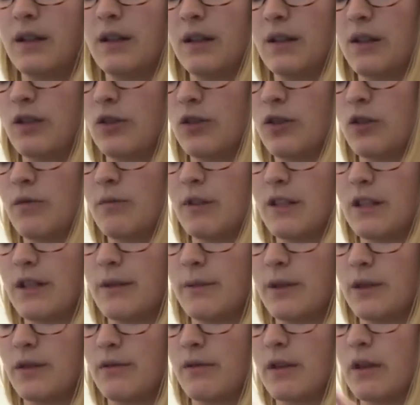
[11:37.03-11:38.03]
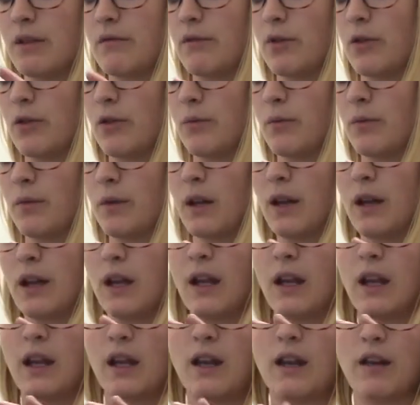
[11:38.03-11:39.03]
There should be some in the read room,
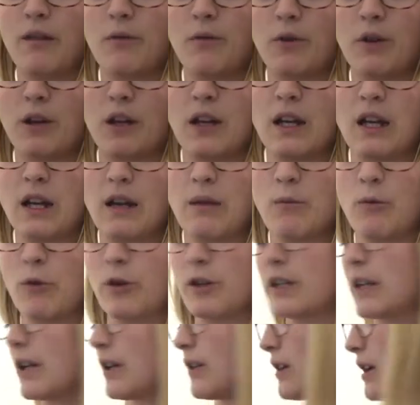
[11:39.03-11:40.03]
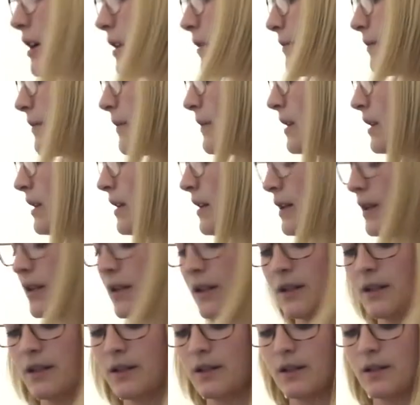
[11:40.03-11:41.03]
and we're gonna get more down there
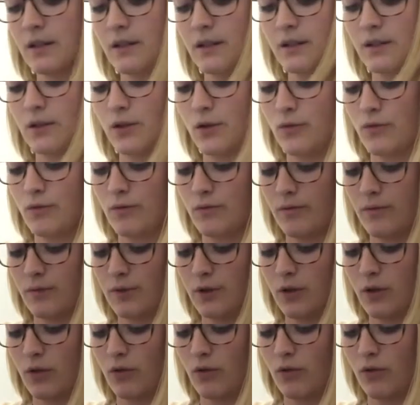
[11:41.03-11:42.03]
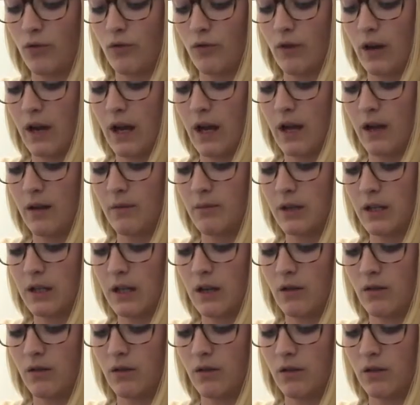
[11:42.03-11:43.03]
soon. So grab an
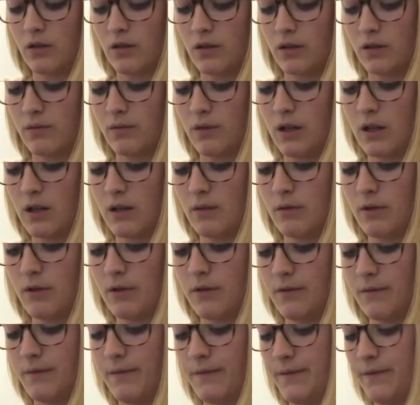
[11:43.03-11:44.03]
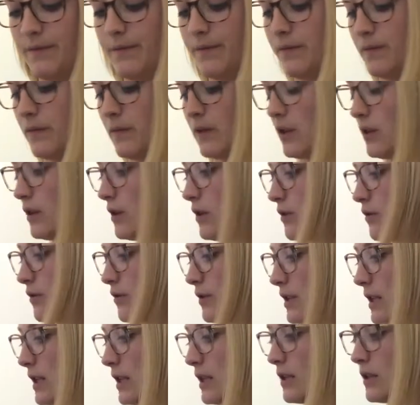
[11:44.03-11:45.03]
alcohol swab,
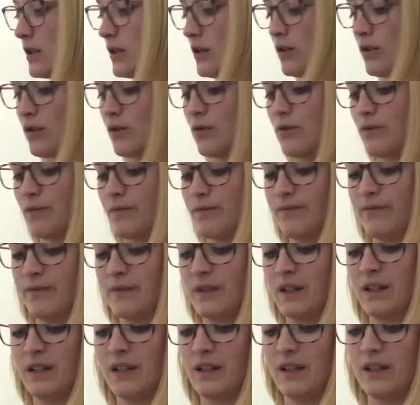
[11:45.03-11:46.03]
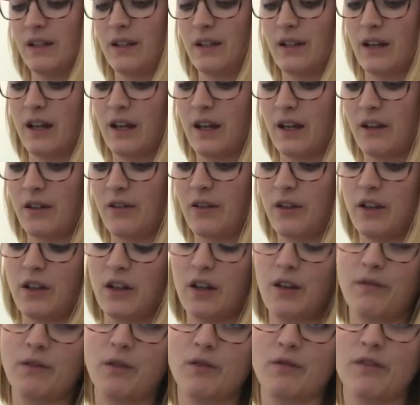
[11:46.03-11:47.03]
use it to kind of clean
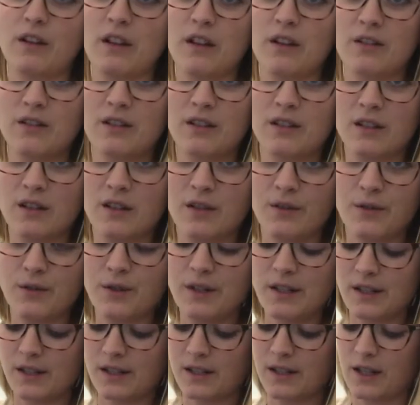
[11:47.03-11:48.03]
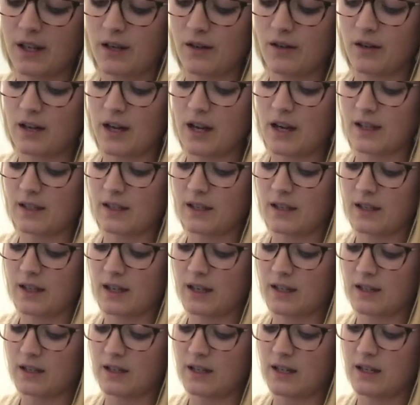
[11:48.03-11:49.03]
off your fingers too, because they're nice and
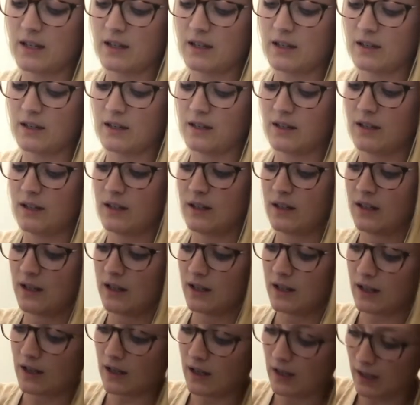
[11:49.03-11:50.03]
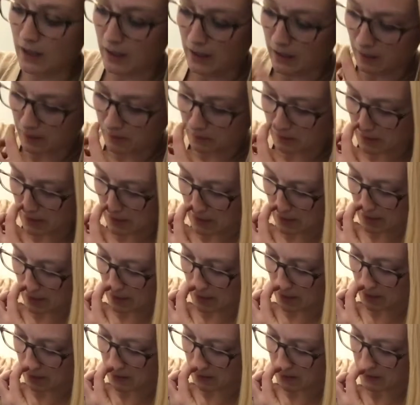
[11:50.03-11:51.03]
dusty.
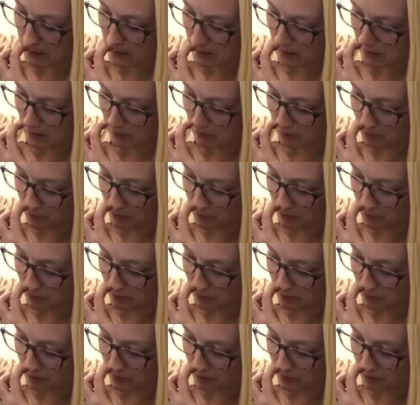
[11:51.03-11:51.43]
And the